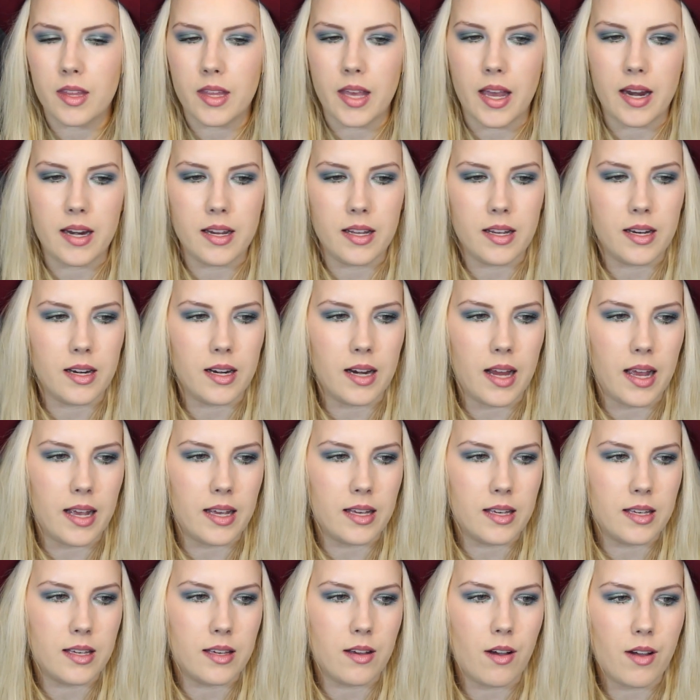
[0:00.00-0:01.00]
getting
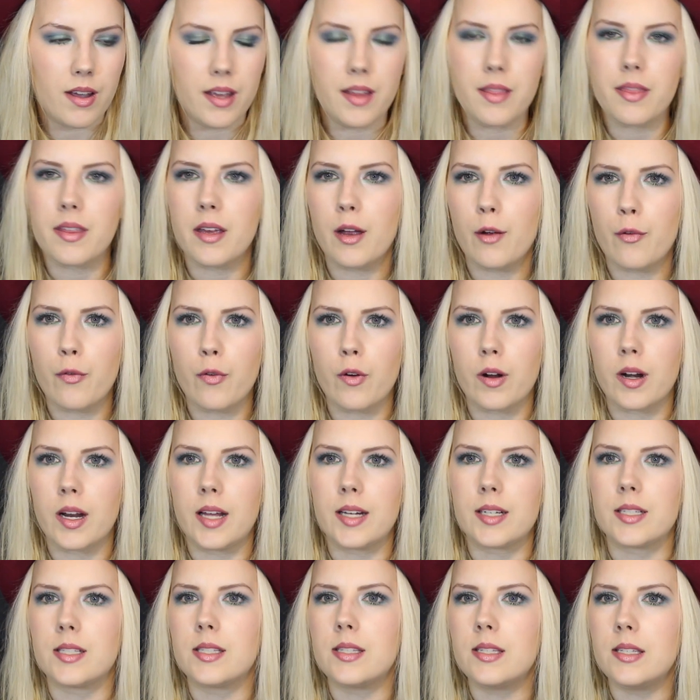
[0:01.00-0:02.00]
like in there for
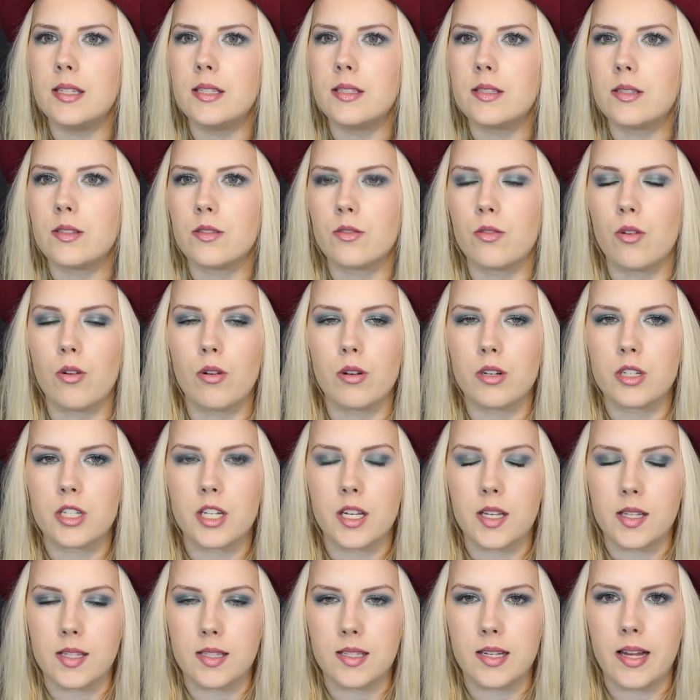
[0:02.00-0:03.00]
another season or
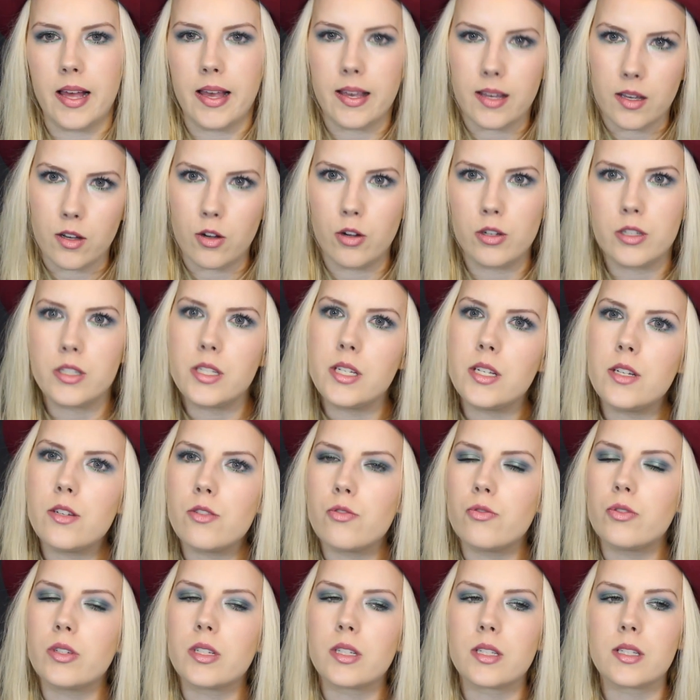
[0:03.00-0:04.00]
just like
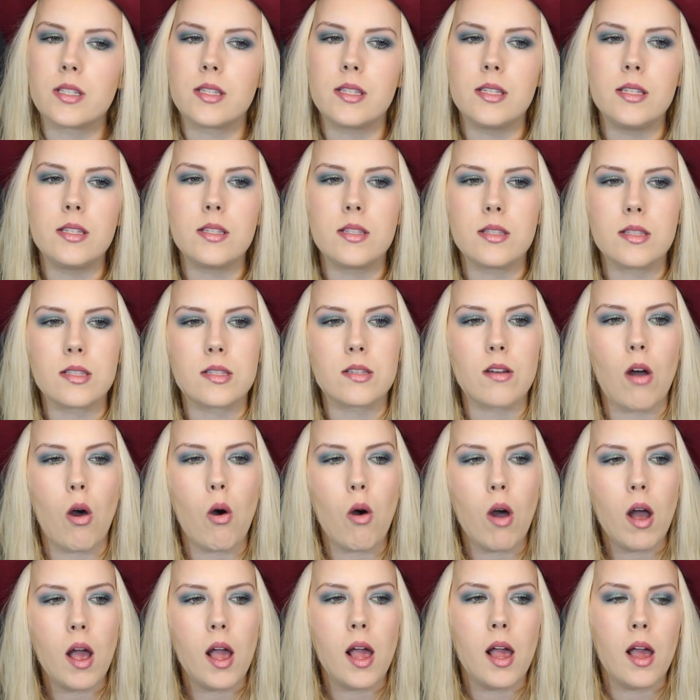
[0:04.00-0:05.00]
continuing the season.
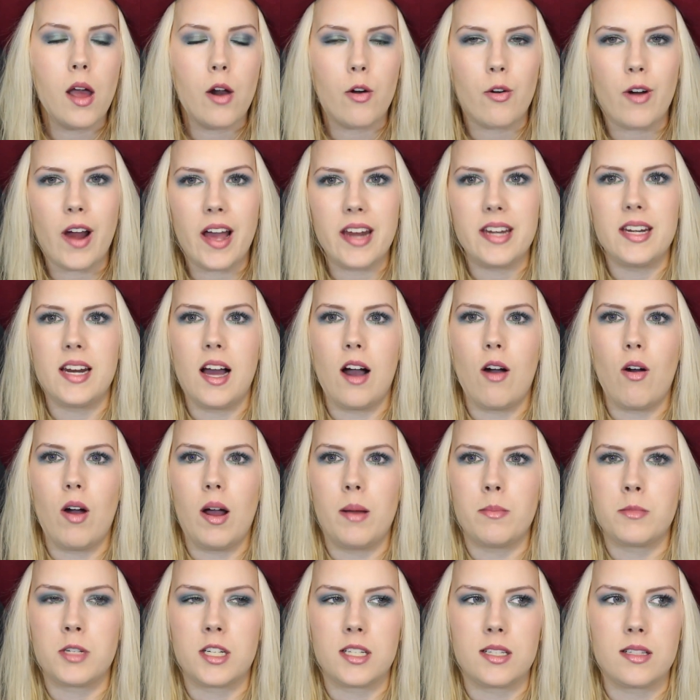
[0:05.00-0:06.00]
So right now
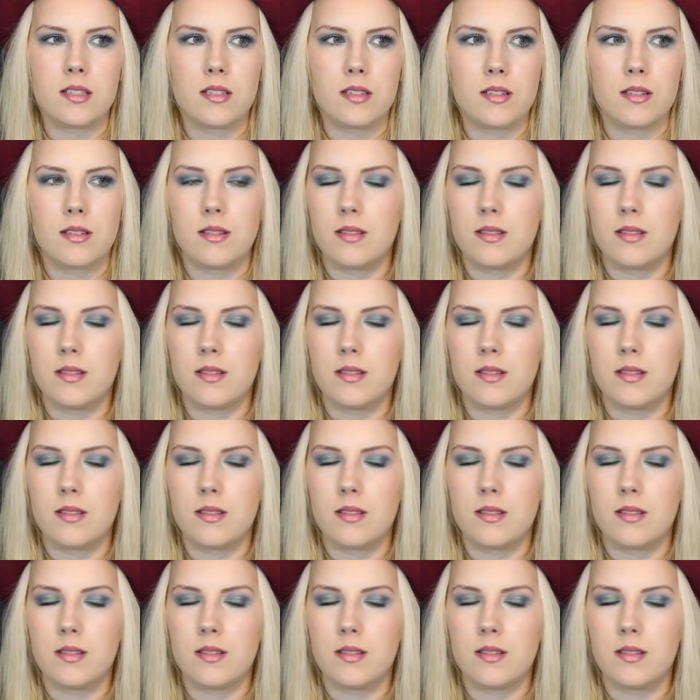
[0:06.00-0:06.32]
I'm just